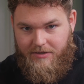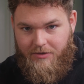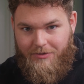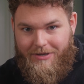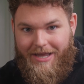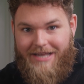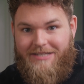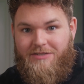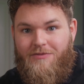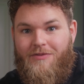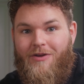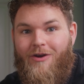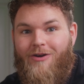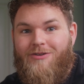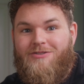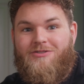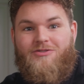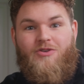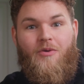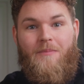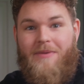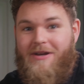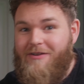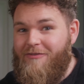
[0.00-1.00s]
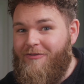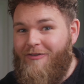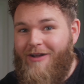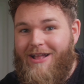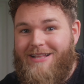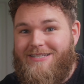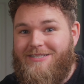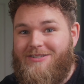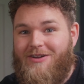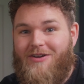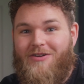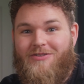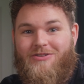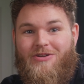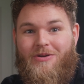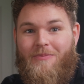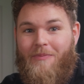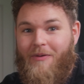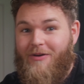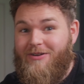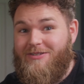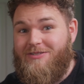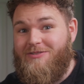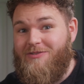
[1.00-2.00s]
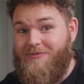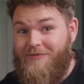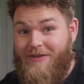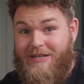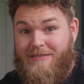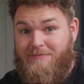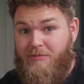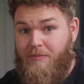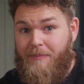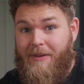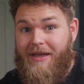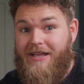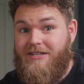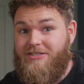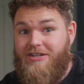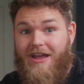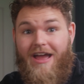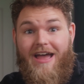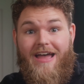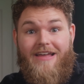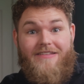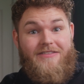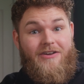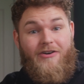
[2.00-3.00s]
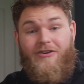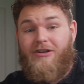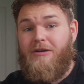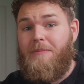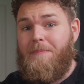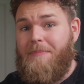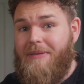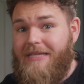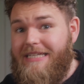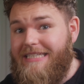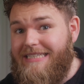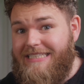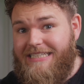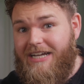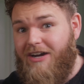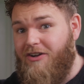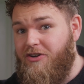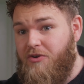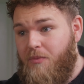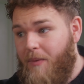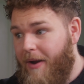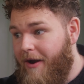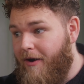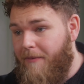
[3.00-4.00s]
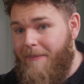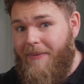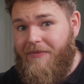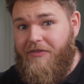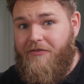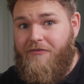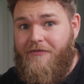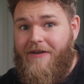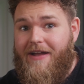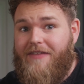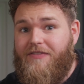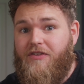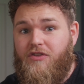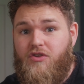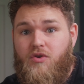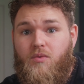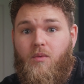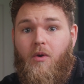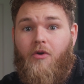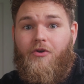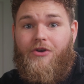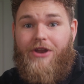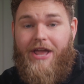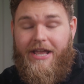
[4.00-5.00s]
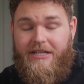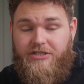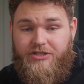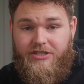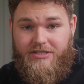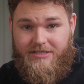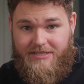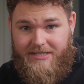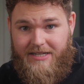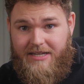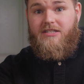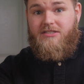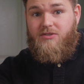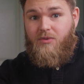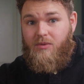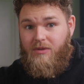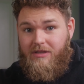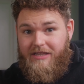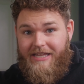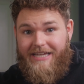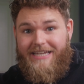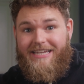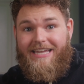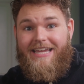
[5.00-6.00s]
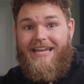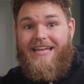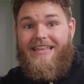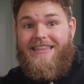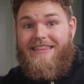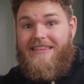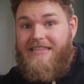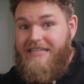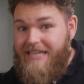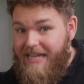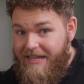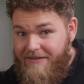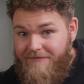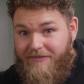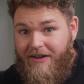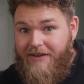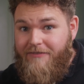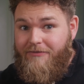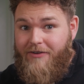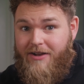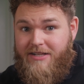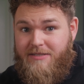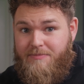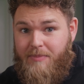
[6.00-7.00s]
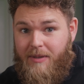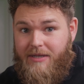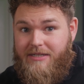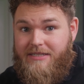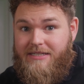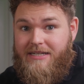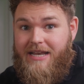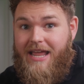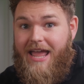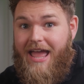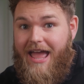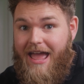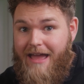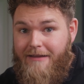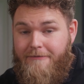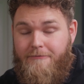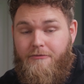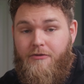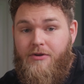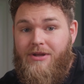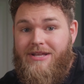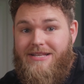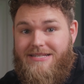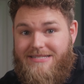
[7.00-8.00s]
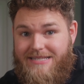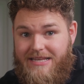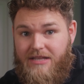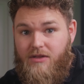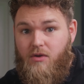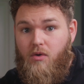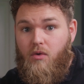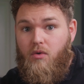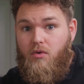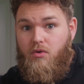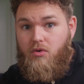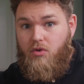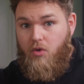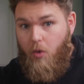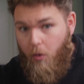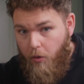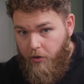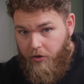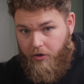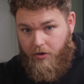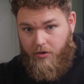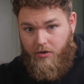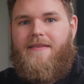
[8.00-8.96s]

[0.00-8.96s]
Okay, so there are so many friends on your personal Facebook page that are completely unaware about the fact that you are an agent. So click the invite friends button every single quarter.